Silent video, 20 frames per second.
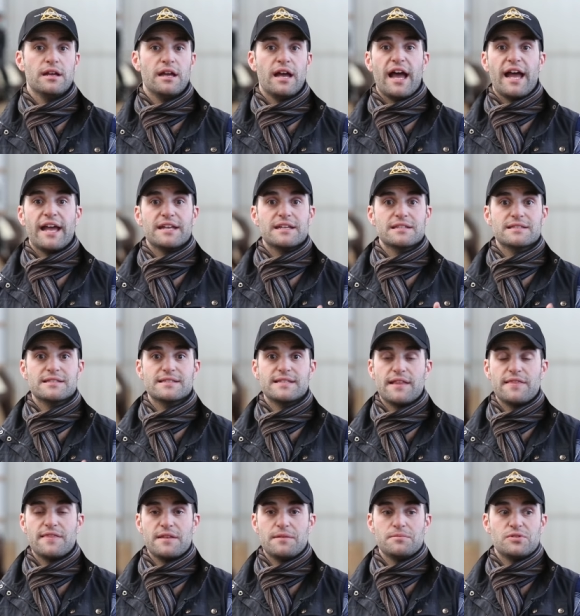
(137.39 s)
I can send
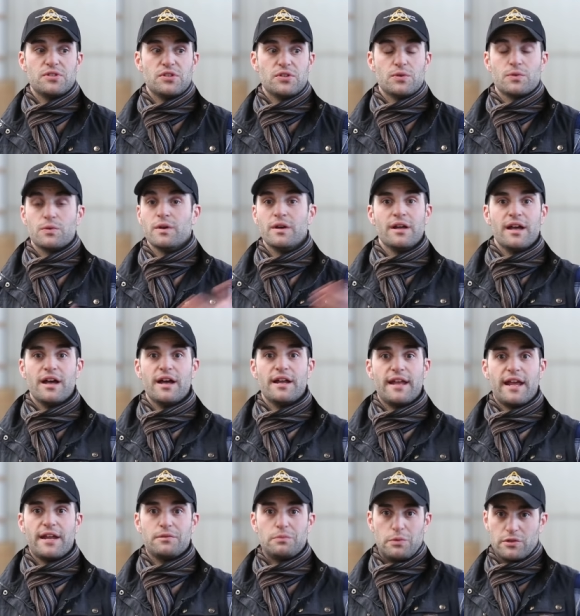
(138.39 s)
them to an
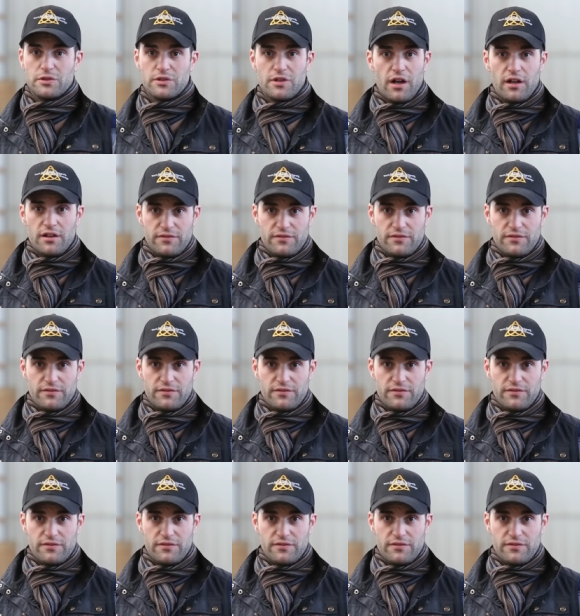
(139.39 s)
Edward Gall